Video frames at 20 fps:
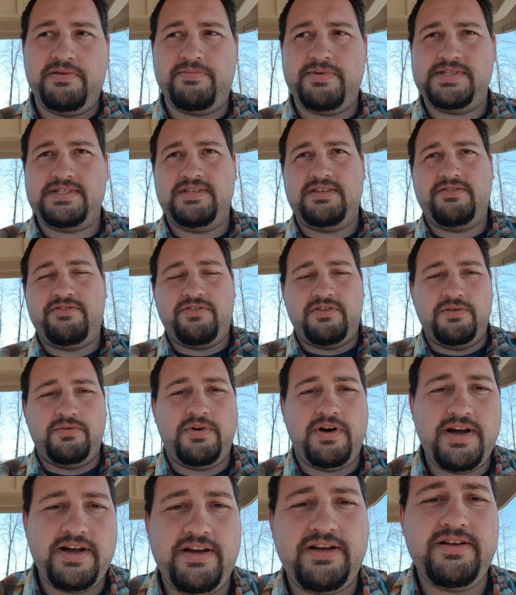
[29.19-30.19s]
the business for a
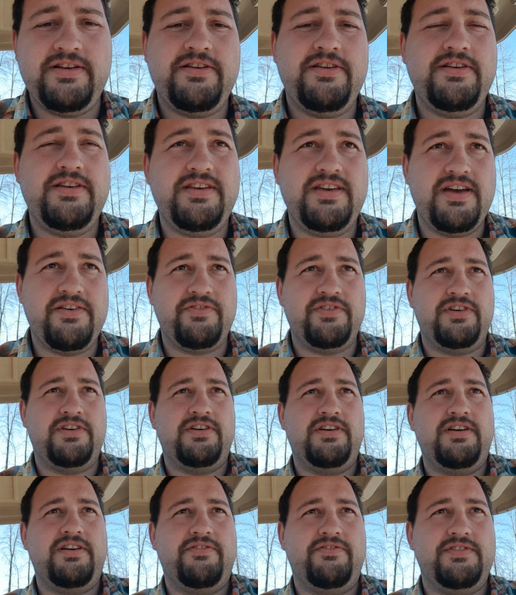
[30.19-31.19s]
while, you haven't
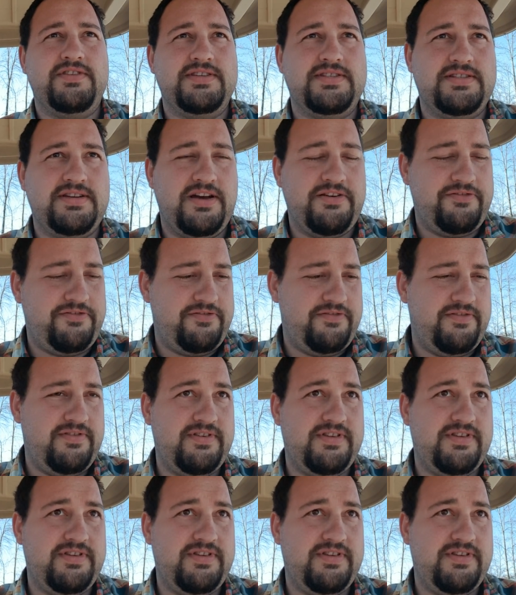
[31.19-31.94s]
heard of this stuff,